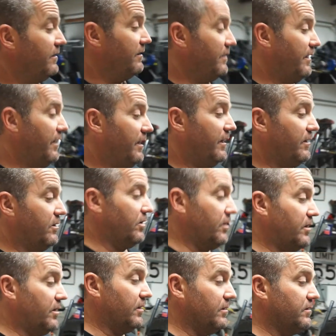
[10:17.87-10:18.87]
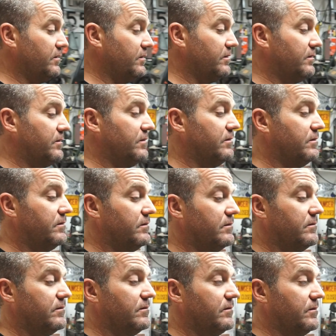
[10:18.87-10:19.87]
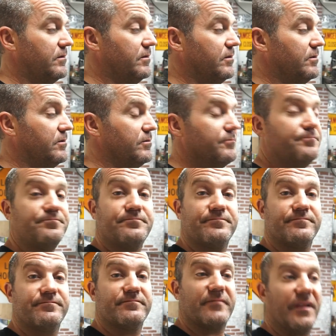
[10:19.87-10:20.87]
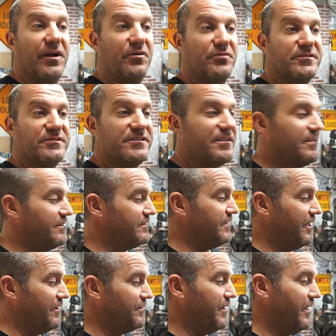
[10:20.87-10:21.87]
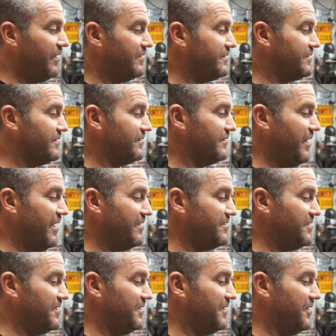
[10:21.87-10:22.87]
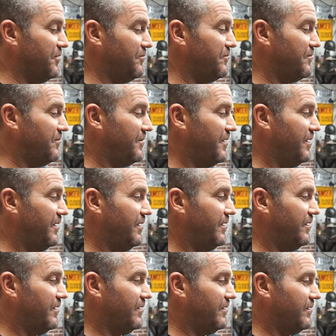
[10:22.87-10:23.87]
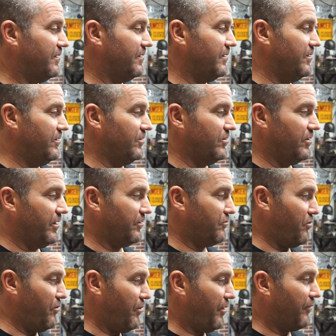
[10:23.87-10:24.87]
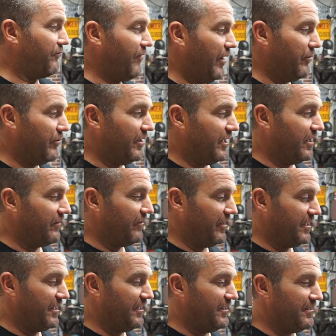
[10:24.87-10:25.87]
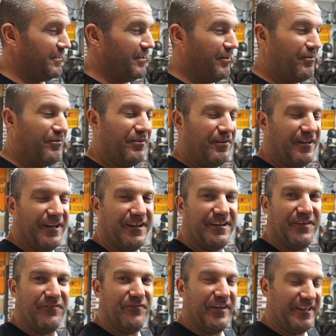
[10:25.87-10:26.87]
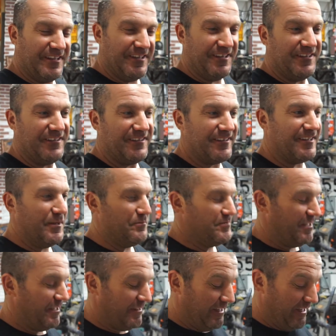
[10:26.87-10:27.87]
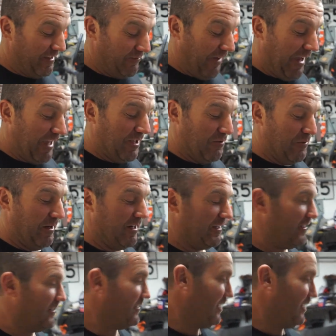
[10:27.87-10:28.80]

And, uh, you know, I always say thanks, thanks to him. You know, like when my family got evicted, yeah, not evicted, keep saying that, evacuated.